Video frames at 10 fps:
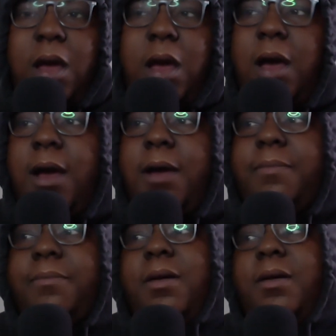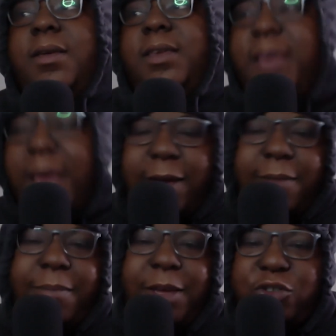Yeah,
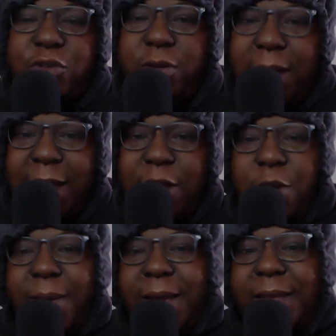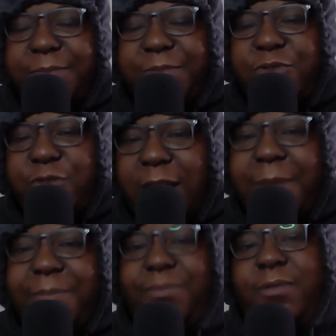make sure you like, comment, and
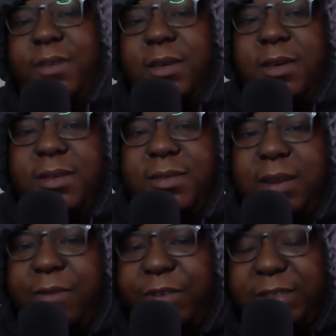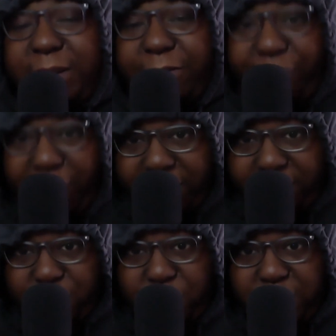subscribe. Tell a friend to tell a friend.
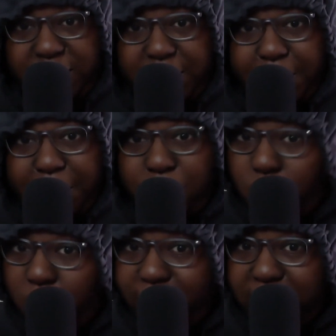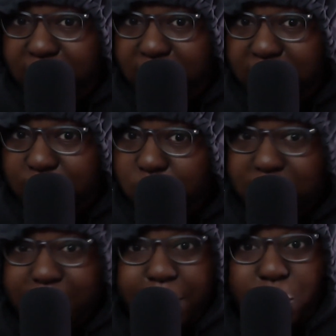We're going to keep it moving. We're going to
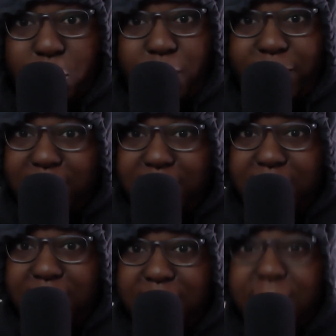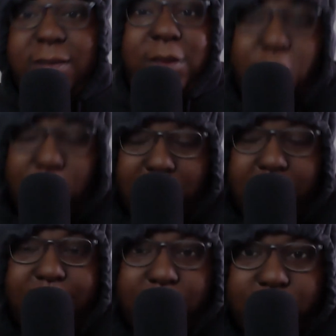keep it moving. You know how
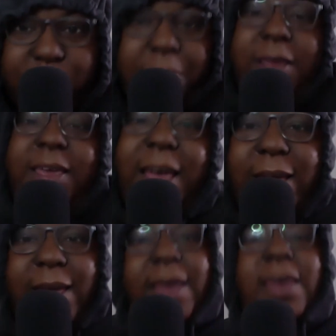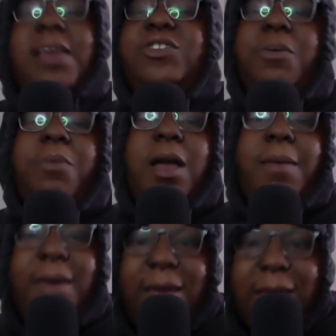it goes. But yeah, it's your boy
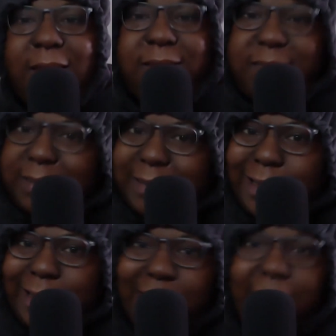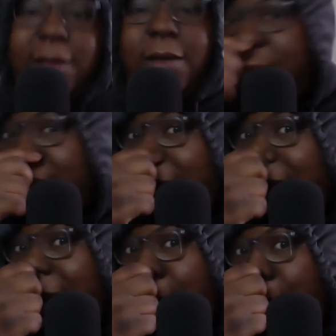Beeks. And we're
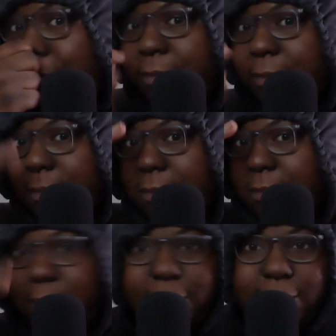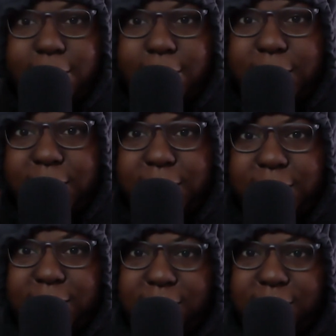signing out. Peace.